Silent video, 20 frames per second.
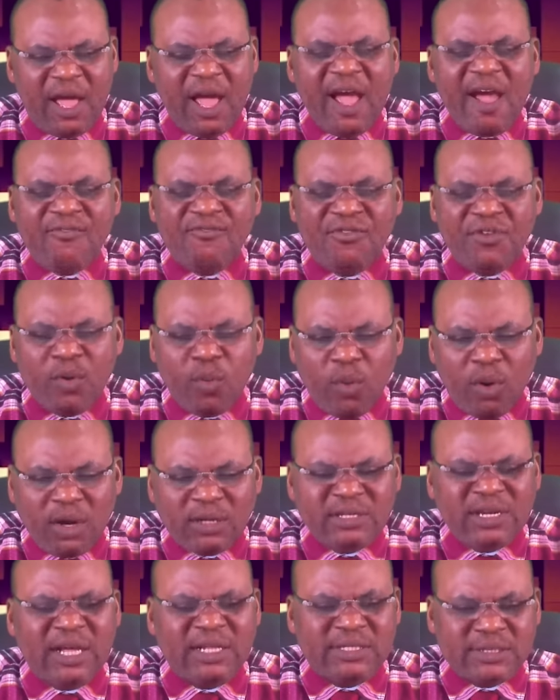
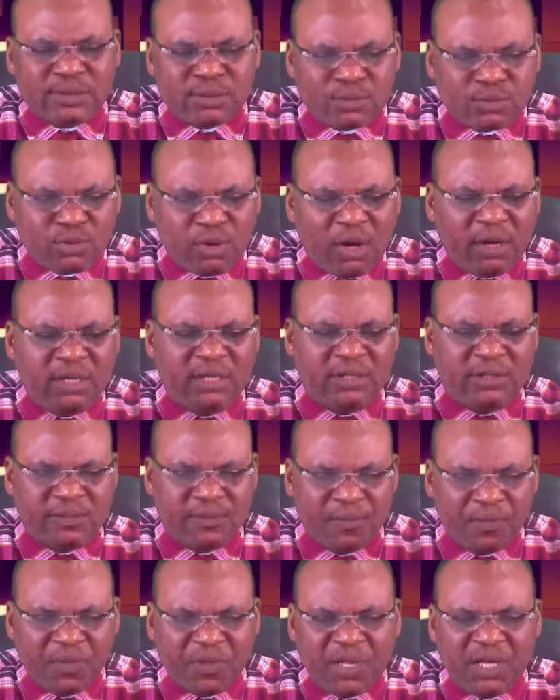Everyone that is
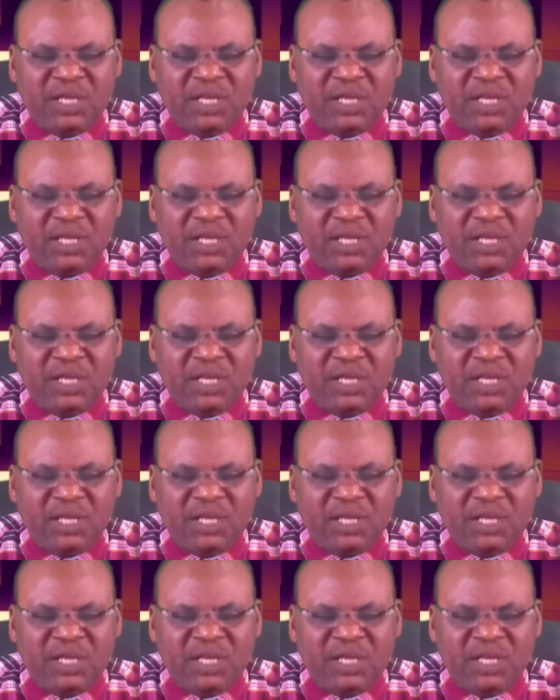running